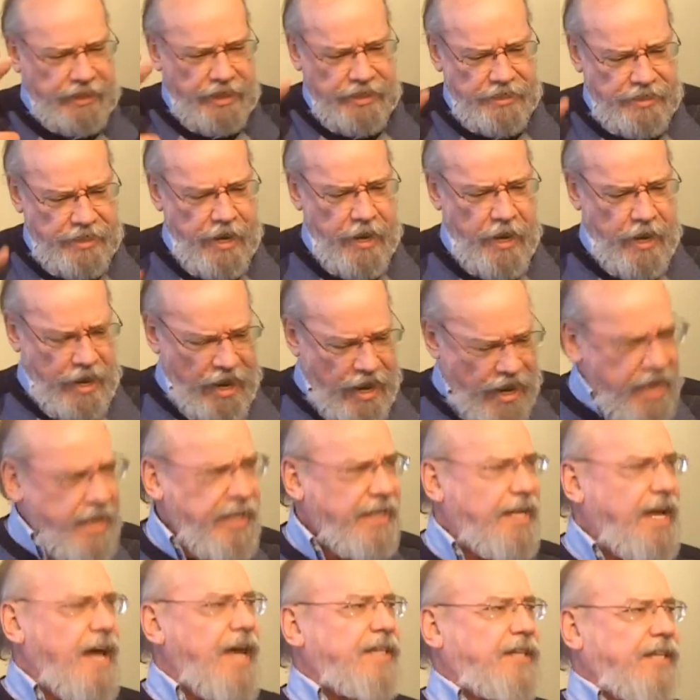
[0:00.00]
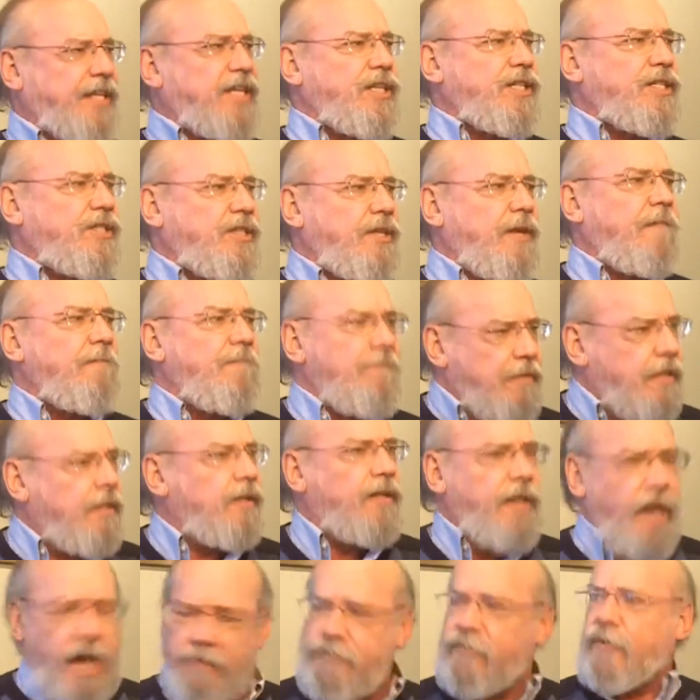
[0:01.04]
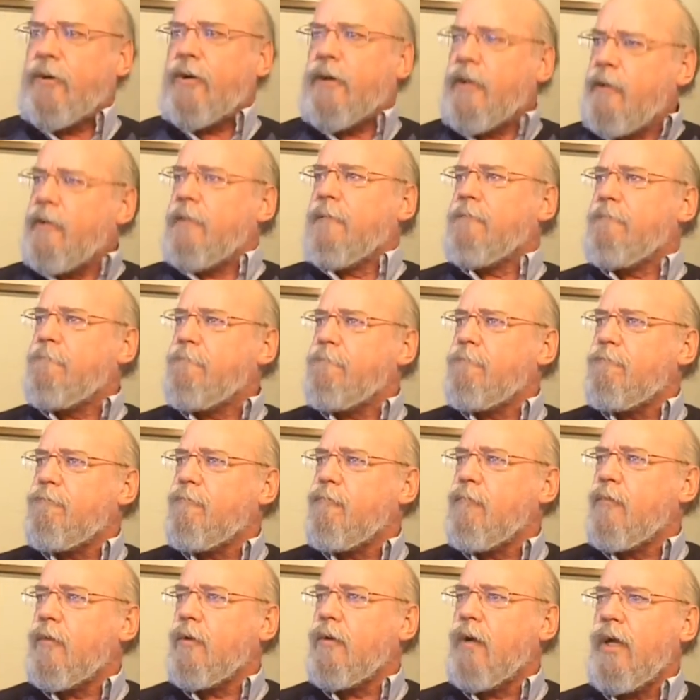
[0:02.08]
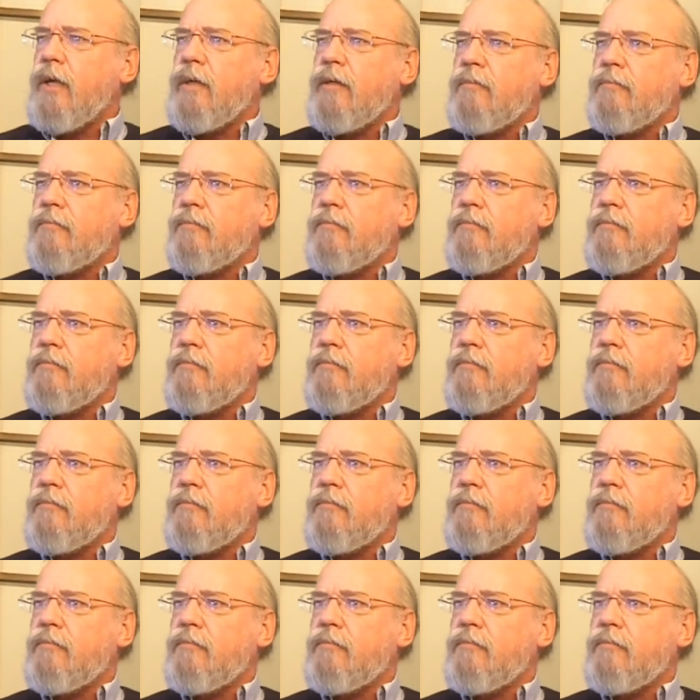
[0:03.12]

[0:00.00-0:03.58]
because I got this covered, right?